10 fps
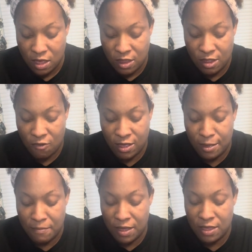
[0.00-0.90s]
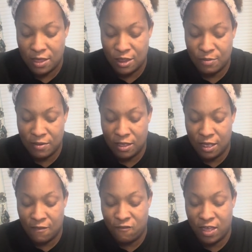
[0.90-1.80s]
So keep my husband
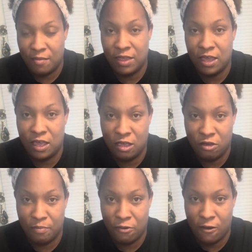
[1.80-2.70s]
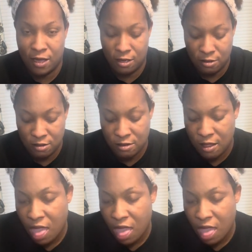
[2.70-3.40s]
and family in your prayers.